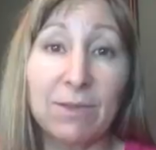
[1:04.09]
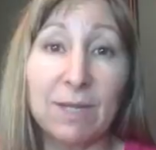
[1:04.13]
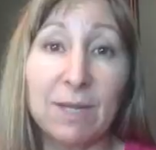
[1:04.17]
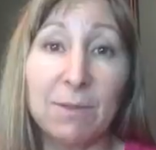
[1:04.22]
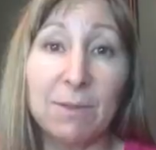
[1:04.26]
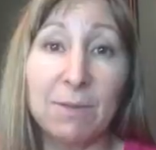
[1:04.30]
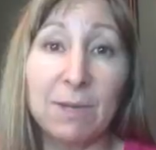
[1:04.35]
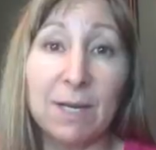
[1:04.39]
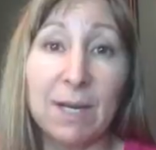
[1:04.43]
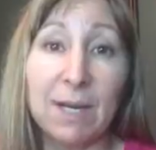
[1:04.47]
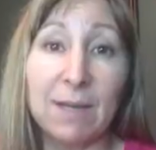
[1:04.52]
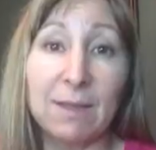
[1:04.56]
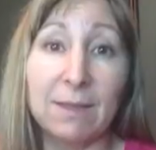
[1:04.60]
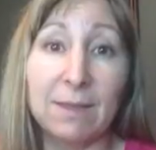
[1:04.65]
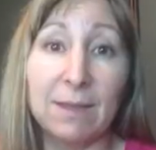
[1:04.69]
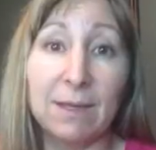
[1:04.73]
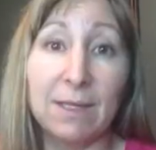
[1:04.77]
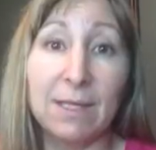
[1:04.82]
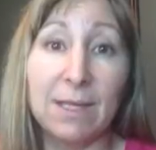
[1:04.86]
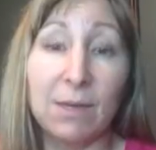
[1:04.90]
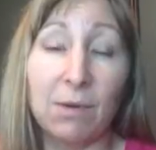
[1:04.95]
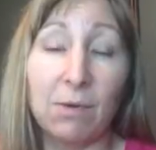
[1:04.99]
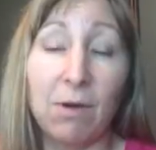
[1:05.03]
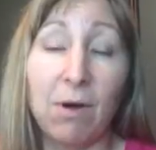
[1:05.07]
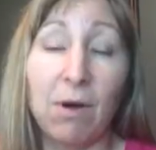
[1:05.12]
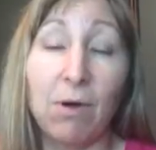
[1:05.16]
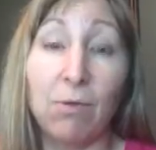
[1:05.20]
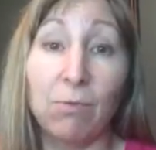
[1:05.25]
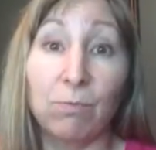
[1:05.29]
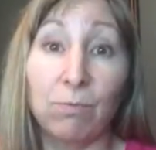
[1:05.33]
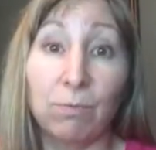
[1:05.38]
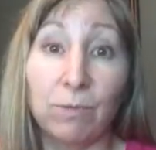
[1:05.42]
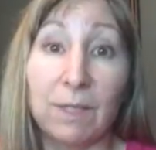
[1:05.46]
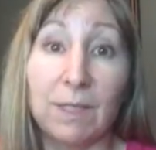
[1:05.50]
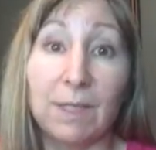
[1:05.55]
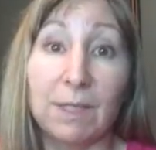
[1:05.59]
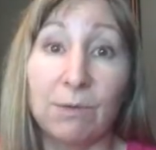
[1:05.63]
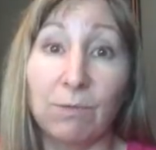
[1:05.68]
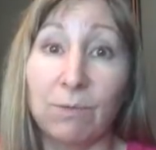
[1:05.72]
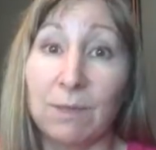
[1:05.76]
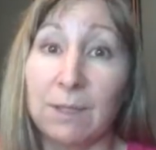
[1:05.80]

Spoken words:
through them and I thought they were all really,